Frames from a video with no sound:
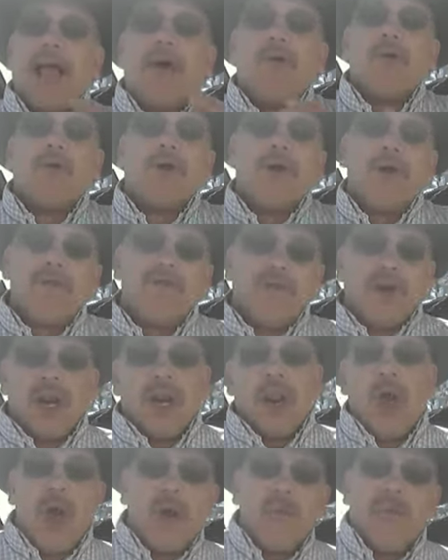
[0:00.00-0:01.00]
I ordered over a
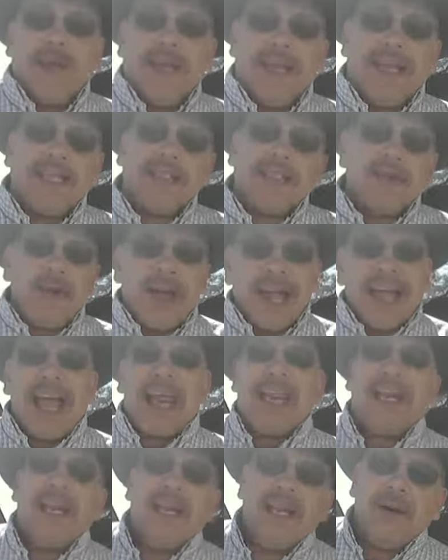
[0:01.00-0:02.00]
long weekend, so I
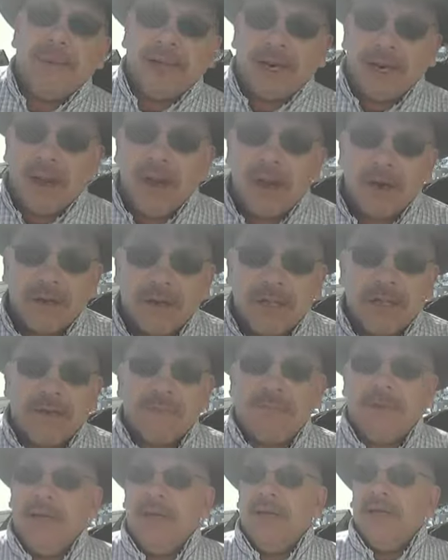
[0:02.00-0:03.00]
got it a little bit longer
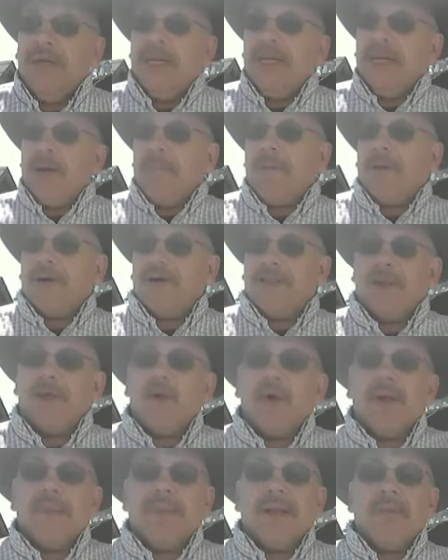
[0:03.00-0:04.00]
than a person
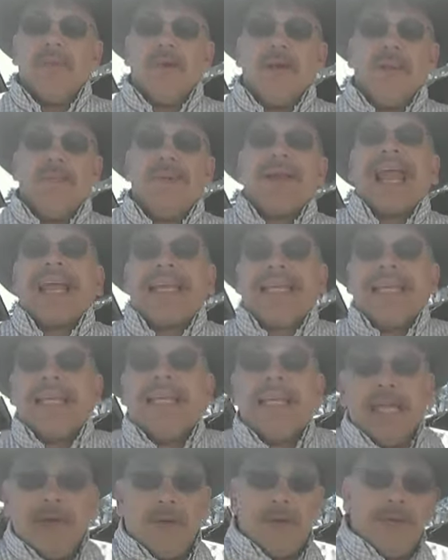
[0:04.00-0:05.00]
normally would, but I
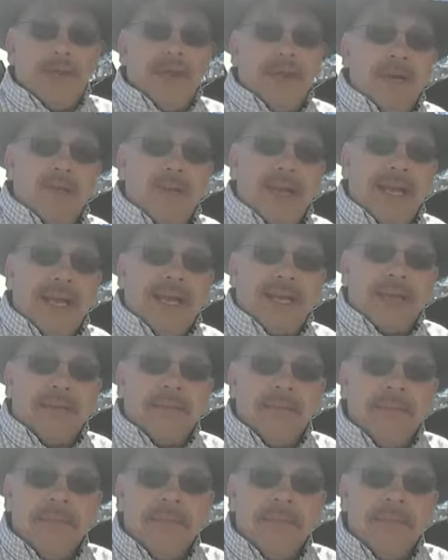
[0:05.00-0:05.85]
did get it within a week.